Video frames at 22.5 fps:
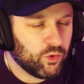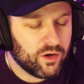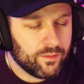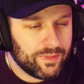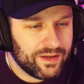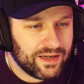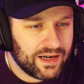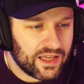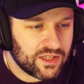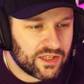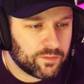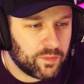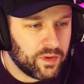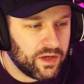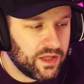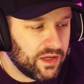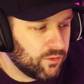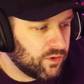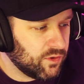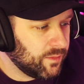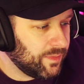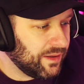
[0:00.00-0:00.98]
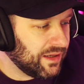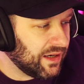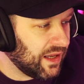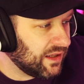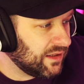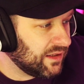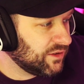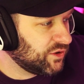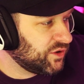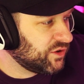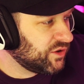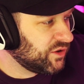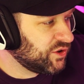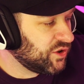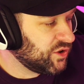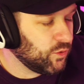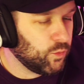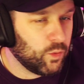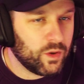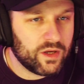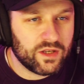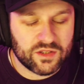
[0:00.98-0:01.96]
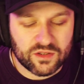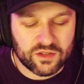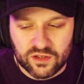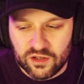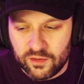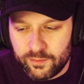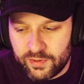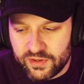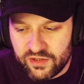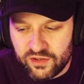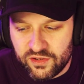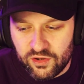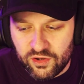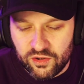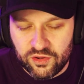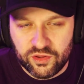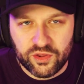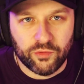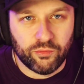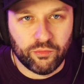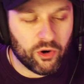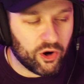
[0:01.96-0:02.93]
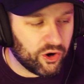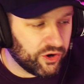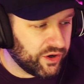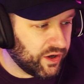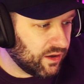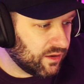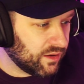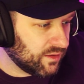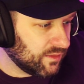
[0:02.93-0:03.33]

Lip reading: have been last minute. It would have been like 2 weeks ago, but the Rona.